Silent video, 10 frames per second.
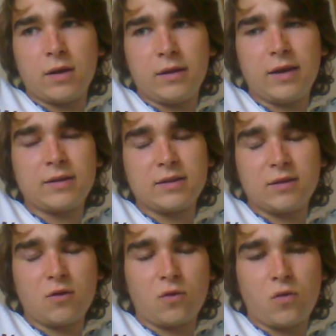yes
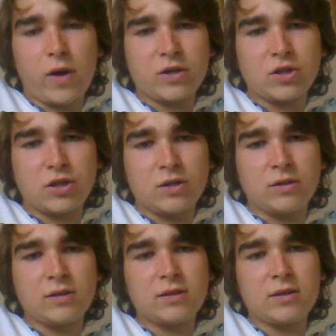and no
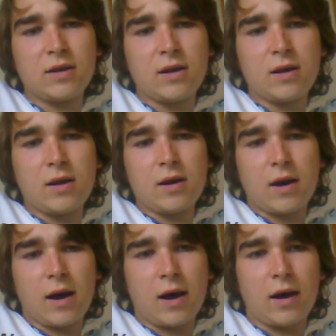questions
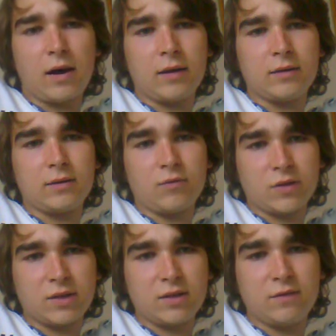and
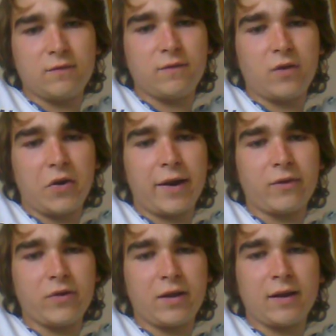receive very
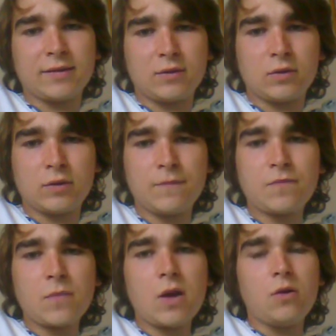accurate answers.
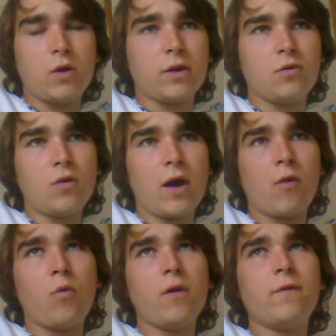You can do that
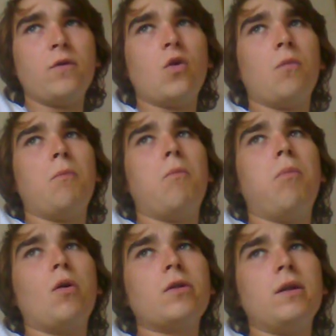with your
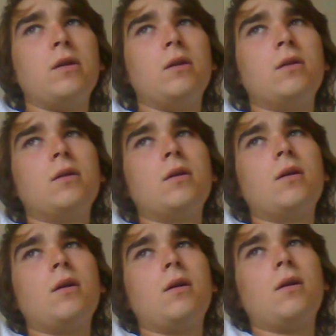body
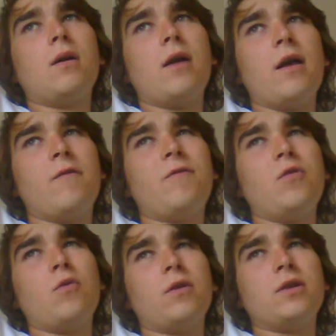if
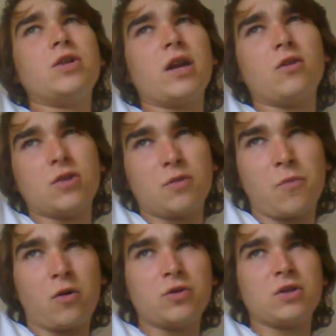you want to check your
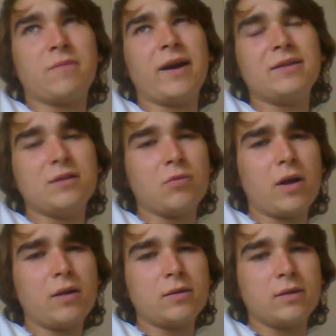subconscious mind as
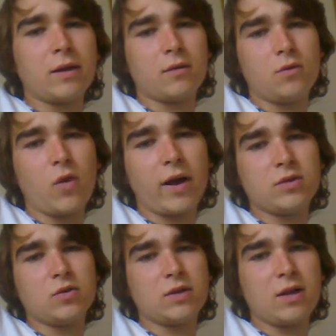well. It's like you
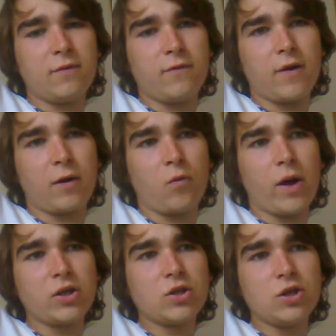ask yourself a
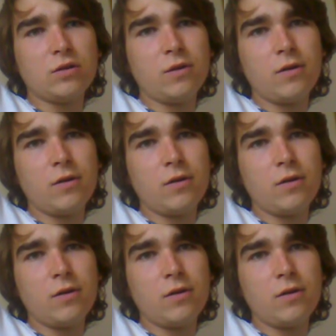question